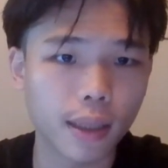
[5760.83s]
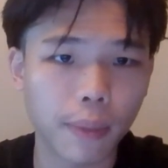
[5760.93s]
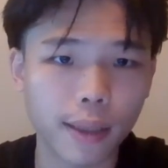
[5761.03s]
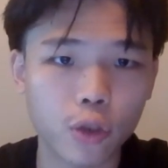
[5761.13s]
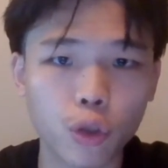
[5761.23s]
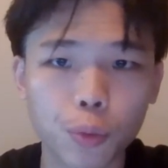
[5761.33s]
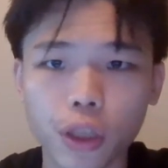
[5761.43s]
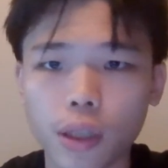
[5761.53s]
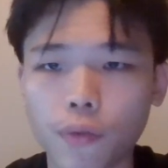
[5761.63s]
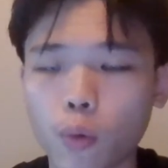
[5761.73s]
in my
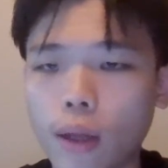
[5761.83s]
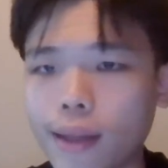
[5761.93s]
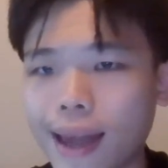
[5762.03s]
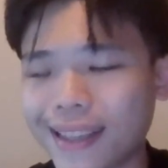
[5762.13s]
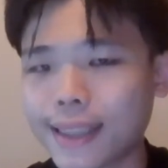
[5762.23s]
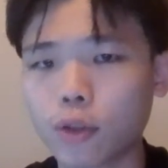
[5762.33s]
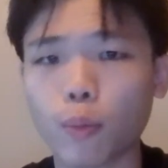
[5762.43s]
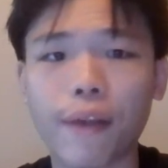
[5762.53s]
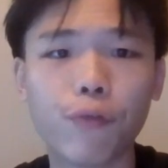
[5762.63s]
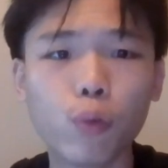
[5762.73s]
description if you want access
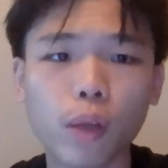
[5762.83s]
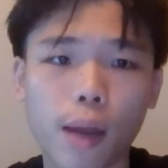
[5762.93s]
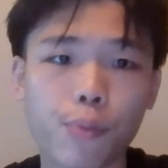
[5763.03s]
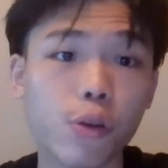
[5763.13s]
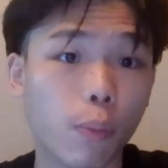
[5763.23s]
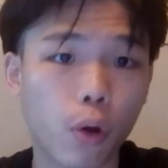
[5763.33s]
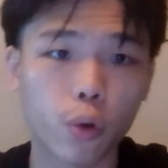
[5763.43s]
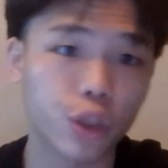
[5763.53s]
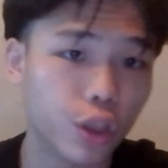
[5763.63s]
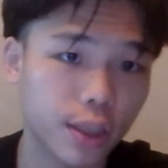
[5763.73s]
to my full library of more
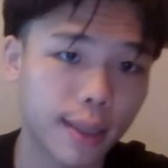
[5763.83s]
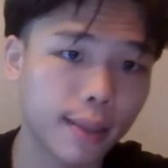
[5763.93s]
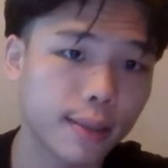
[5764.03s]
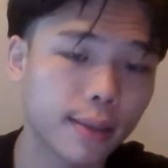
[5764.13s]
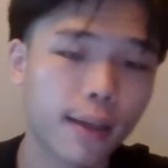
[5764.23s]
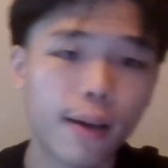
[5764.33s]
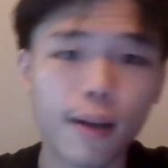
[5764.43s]
questions just like this.